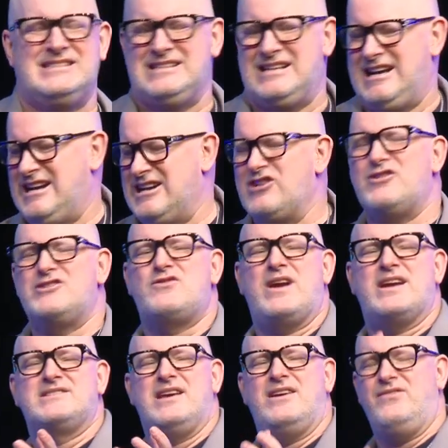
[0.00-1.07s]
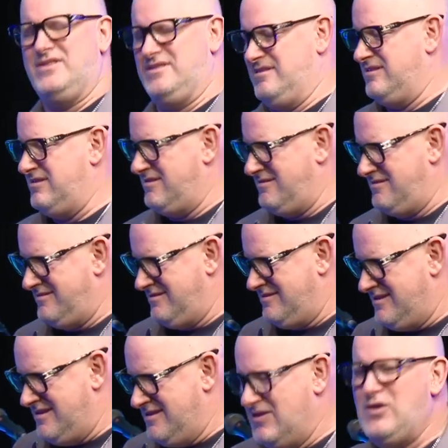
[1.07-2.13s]
Hunger attracts heaven.
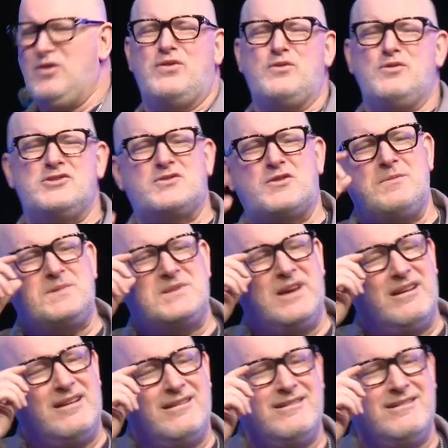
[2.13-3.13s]
All through Scripture,